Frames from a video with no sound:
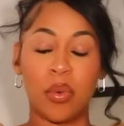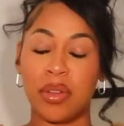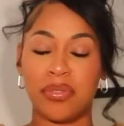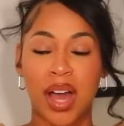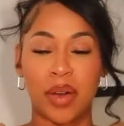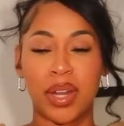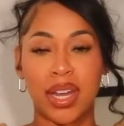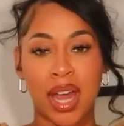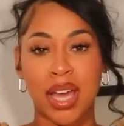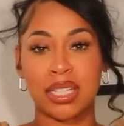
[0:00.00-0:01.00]
We found
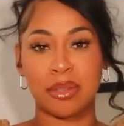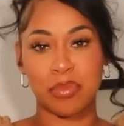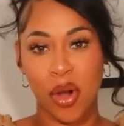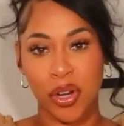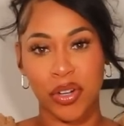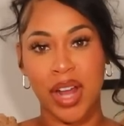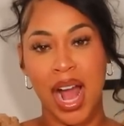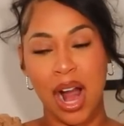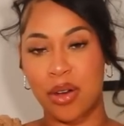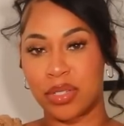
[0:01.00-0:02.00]
a nice modern
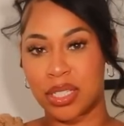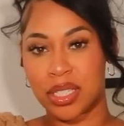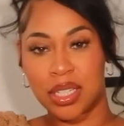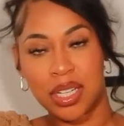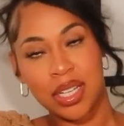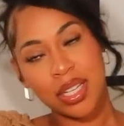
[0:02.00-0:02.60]
house